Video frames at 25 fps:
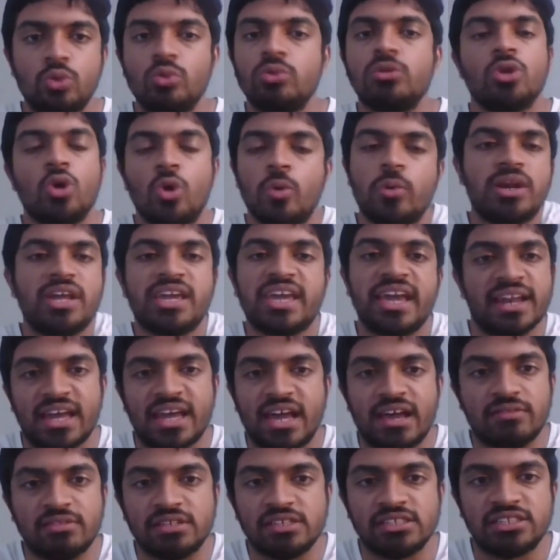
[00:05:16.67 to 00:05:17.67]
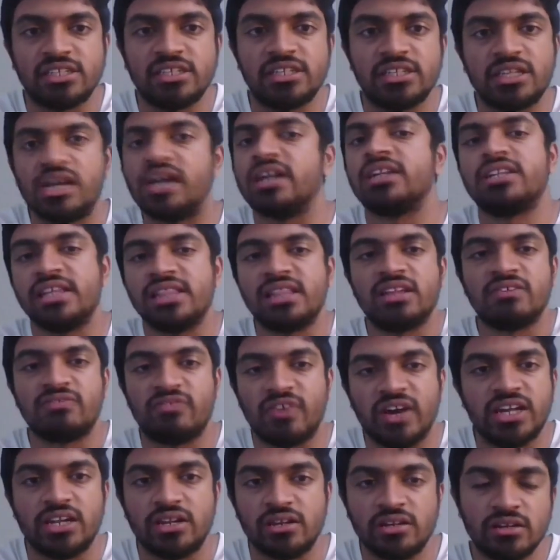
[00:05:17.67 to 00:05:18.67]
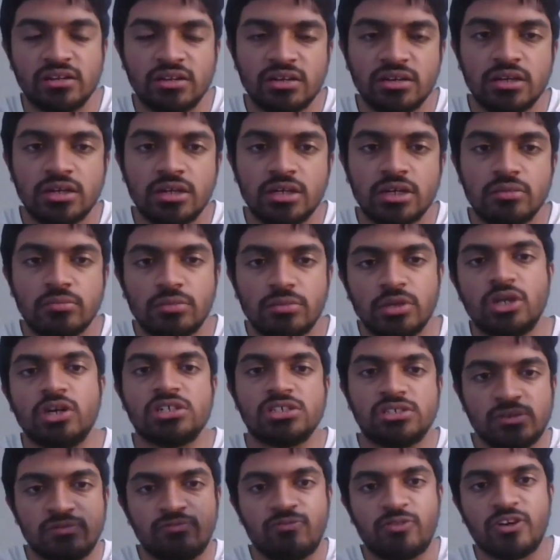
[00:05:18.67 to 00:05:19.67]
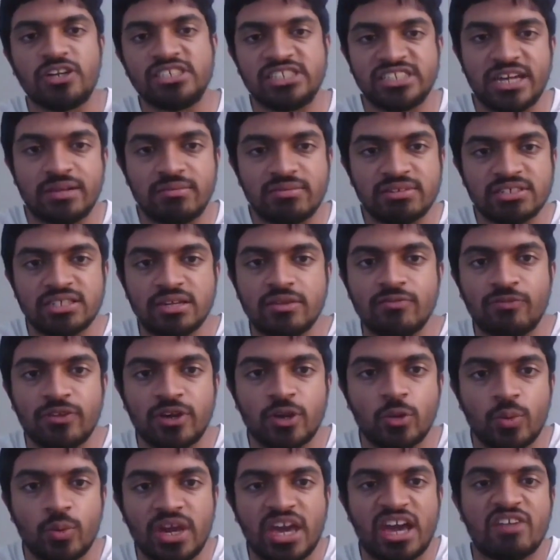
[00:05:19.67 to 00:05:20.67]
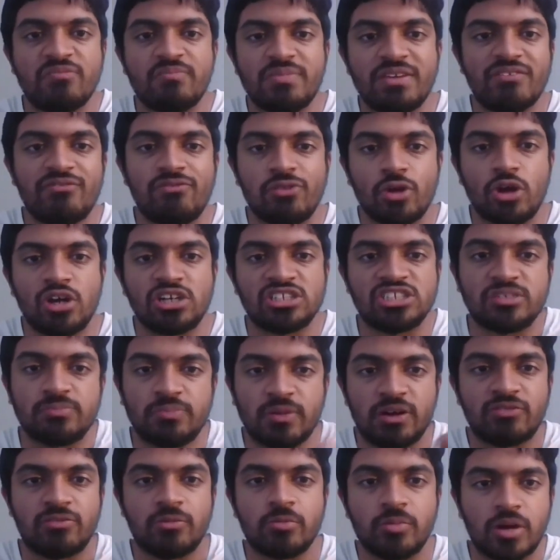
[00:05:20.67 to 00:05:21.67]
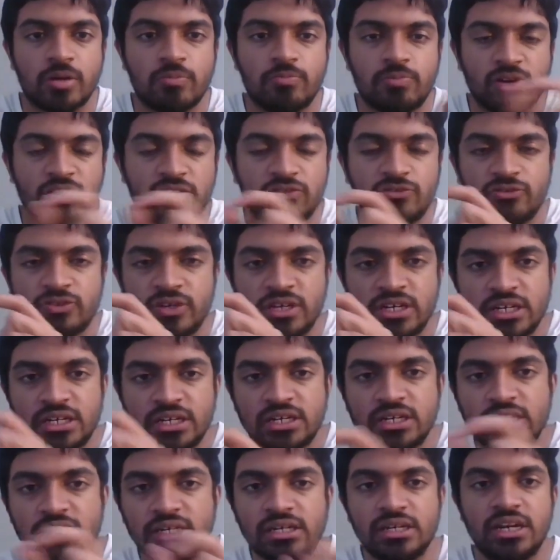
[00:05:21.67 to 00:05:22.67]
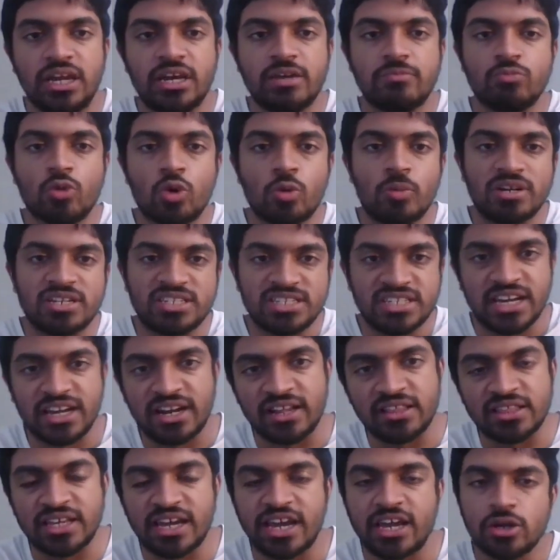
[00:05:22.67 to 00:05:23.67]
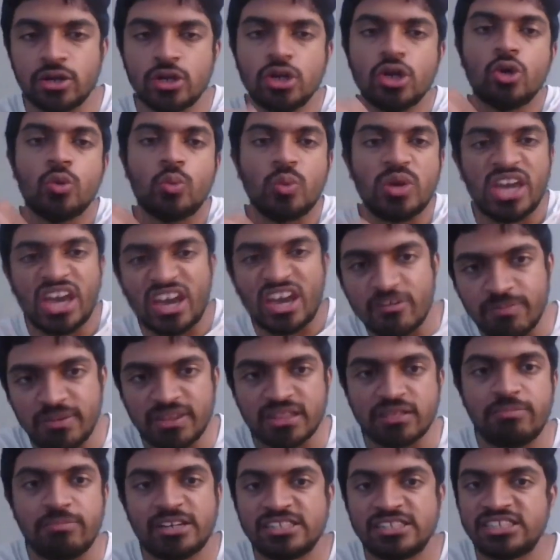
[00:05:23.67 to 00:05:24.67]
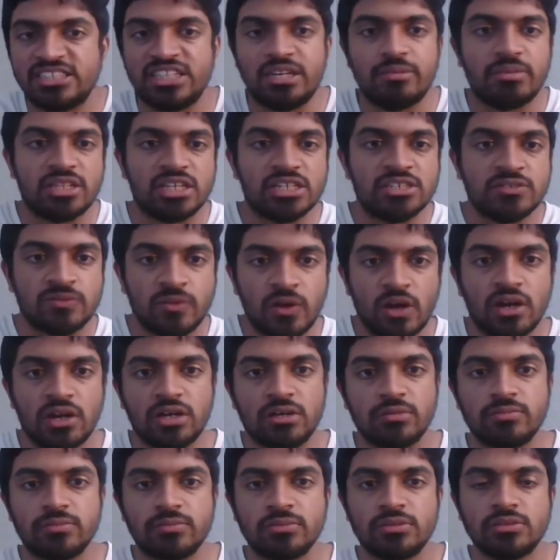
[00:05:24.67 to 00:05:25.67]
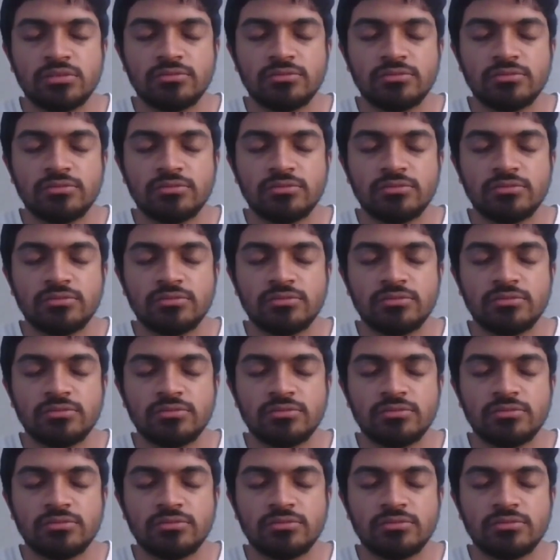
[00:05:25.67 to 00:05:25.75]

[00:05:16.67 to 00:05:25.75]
Nobody can have this until the final, because from first game to semi-final we have been flawless, apart from a couple of moments here and there. We have been the best team in this World Cup.